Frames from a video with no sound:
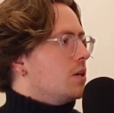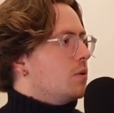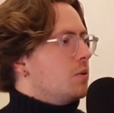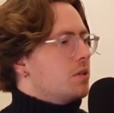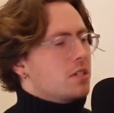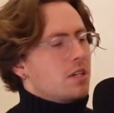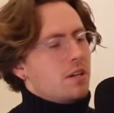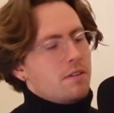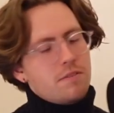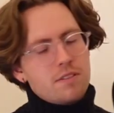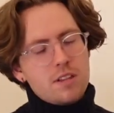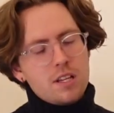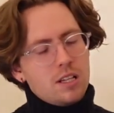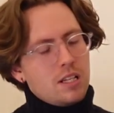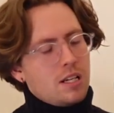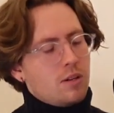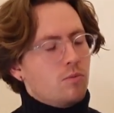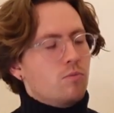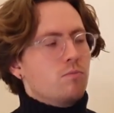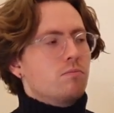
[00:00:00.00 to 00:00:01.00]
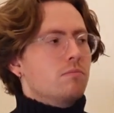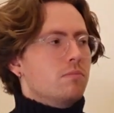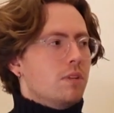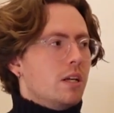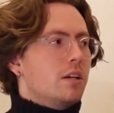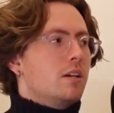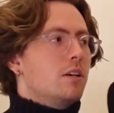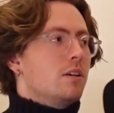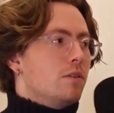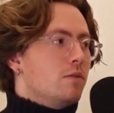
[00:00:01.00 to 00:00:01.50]
which I think
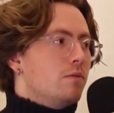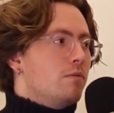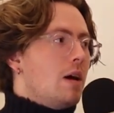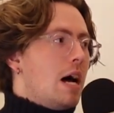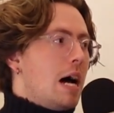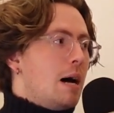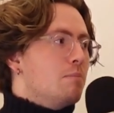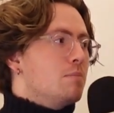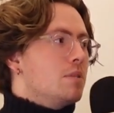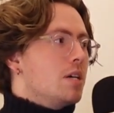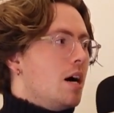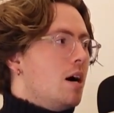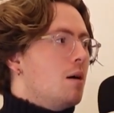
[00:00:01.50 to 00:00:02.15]
they could have hammed it